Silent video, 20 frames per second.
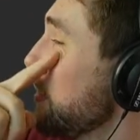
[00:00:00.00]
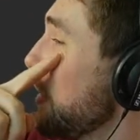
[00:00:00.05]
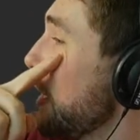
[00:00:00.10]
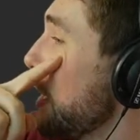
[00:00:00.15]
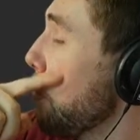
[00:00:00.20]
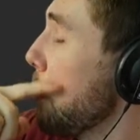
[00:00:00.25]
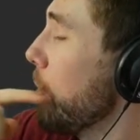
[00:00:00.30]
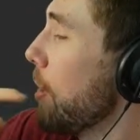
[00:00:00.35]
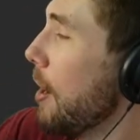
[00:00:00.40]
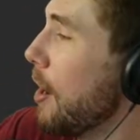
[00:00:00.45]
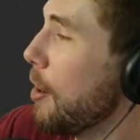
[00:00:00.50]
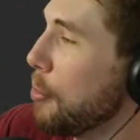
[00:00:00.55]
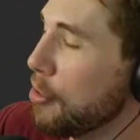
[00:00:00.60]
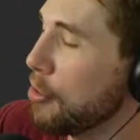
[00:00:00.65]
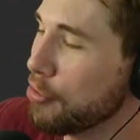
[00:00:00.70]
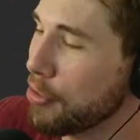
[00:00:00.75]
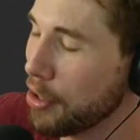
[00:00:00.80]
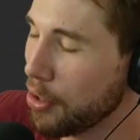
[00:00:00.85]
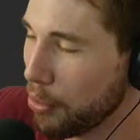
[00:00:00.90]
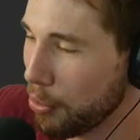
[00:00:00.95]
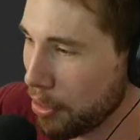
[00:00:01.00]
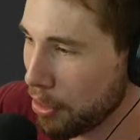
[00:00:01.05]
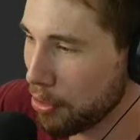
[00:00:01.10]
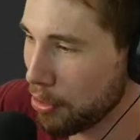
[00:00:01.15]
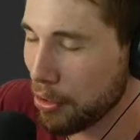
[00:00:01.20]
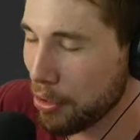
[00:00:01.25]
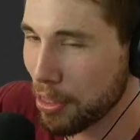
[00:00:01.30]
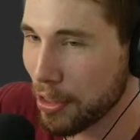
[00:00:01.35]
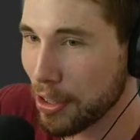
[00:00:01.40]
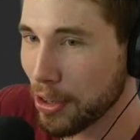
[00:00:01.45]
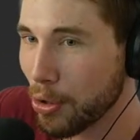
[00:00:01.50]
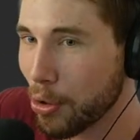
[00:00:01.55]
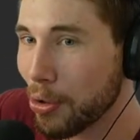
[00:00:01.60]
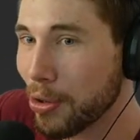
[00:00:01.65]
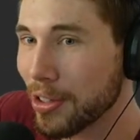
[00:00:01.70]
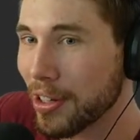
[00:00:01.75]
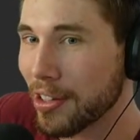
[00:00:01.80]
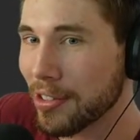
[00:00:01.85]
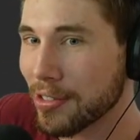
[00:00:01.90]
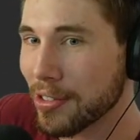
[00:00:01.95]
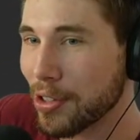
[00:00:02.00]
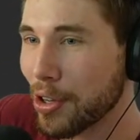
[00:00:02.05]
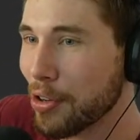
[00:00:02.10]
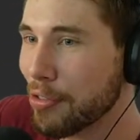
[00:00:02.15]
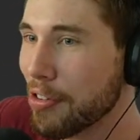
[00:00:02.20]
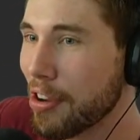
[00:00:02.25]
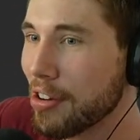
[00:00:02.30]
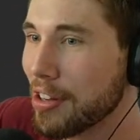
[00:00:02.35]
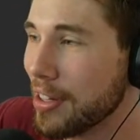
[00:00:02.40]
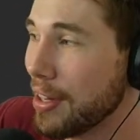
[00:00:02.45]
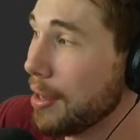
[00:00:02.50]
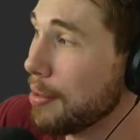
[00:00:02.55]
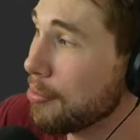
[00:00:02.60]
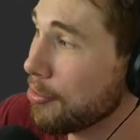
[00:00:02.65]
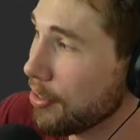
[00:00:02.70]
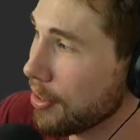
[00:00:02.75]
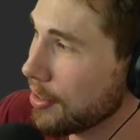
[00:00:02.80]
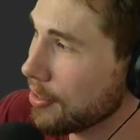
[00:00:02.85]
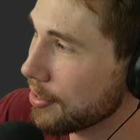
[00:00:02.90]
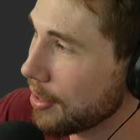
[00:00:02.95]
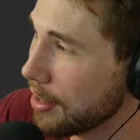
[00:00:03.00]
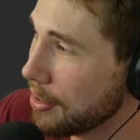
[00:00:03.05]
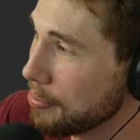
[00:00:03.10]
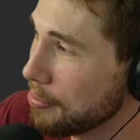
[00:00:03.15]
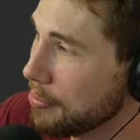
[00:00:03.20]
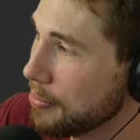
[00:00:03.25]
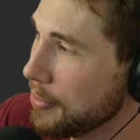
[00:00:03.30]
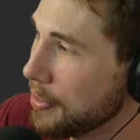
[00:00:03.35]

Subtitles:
I'll be real with you. The lore doesn't go very deep for this game.